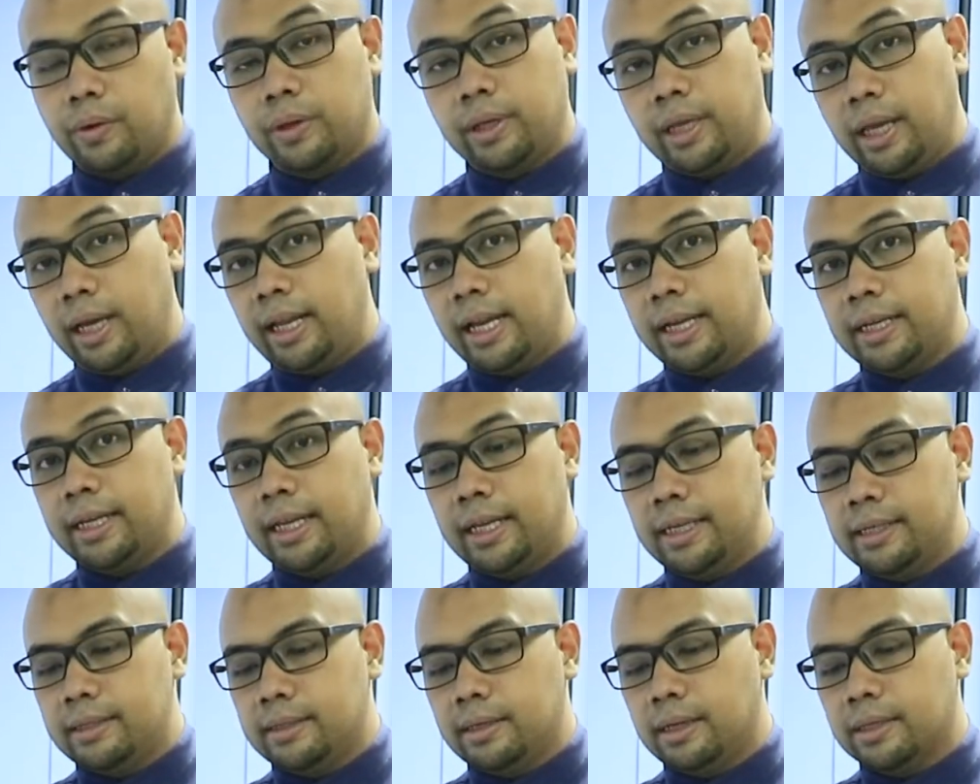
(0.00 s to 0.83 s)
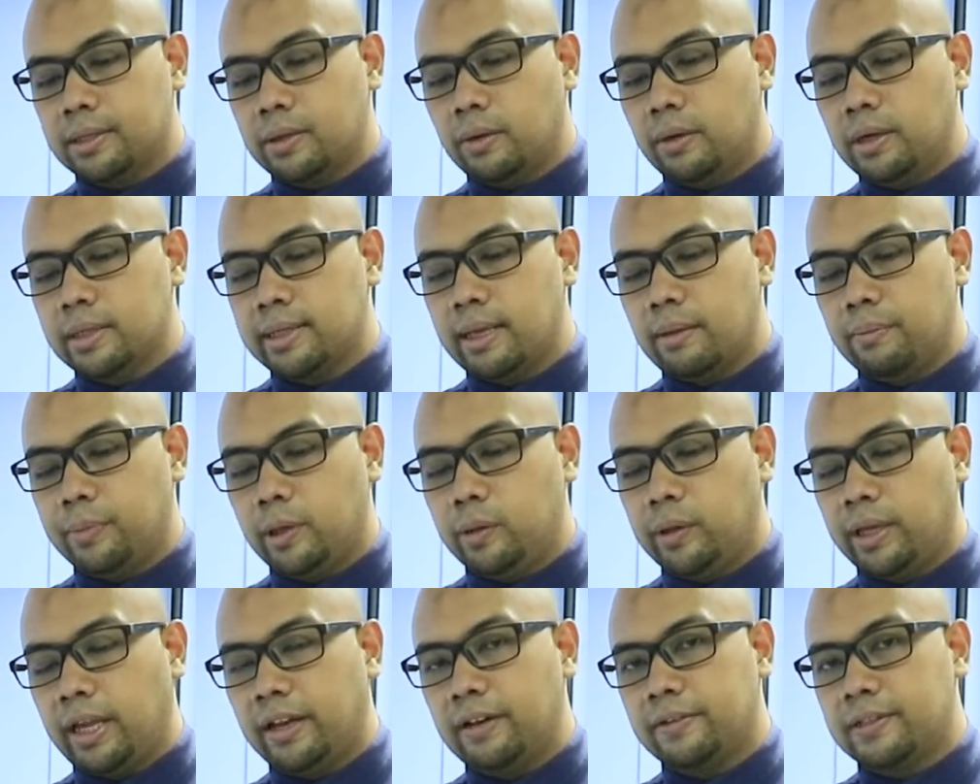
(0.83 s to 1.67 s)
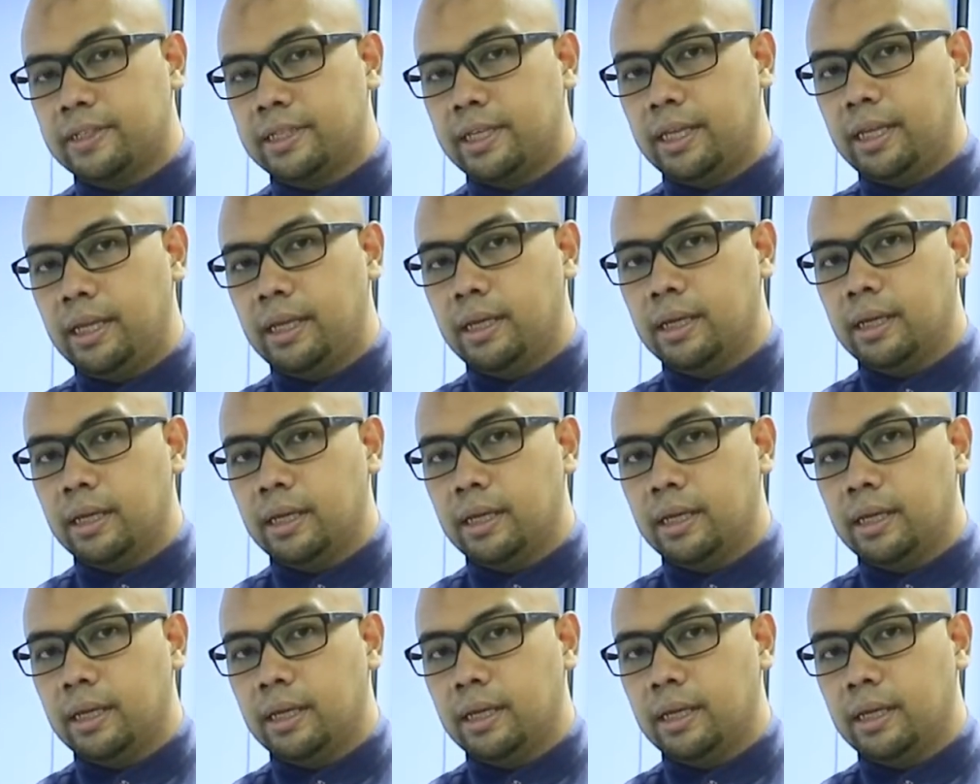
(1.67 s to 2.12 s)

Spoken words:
Okay, like this, the solid sample you can see,